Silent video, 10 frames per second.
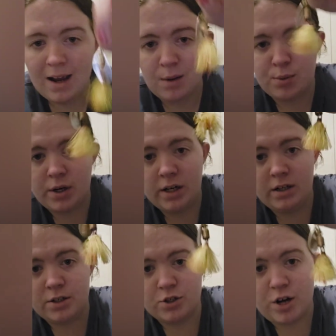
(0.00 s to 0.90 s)
hybrid
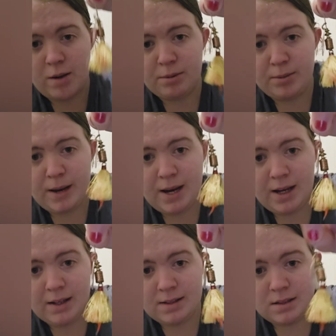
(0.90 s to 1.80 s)
striped
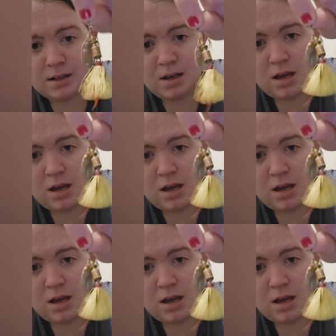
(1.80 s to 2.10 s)
bass,